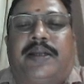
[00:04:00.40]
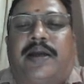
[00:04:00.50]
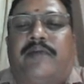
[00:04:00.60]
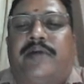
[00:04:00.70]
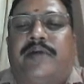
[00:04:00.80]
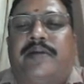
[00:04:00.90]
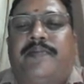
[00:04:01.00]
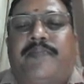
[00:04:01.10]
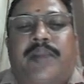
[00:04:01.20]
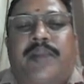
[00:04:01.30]

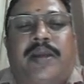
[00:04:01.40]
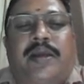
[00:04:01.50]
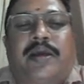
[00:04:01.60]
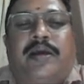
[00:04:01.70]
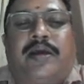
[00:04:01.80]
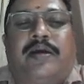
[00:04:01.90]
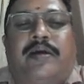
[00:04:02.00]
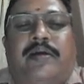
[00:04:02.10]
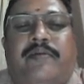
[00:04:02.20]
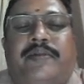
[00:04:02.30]
However,
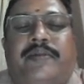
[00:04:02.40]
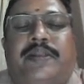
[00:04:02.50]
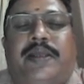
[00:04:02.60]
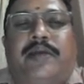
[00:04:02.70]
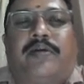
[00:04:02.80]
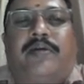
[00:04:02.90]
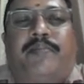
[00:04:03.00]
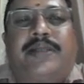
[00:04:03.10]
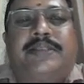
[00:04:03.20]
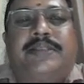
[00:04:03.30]
with the
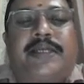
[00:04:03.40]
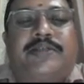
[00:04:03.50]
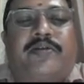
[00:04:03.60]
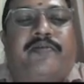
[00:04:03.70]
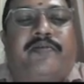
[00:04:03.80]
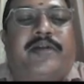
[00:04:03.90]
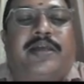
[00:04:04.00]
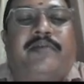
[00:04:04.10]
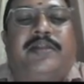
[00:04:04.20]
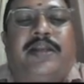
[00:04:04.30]
complex nature of
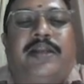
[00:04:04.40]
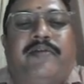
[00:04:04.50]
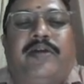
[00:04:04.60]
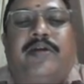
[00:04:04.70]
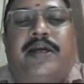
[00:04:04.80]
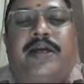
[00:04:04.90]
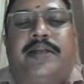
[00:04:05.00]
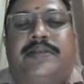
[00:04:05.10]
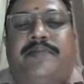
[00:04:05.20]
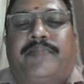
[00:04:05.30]
working with the living
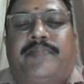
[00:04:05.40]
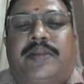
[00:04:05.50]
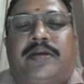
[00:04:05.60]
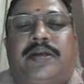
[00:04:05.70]
organism,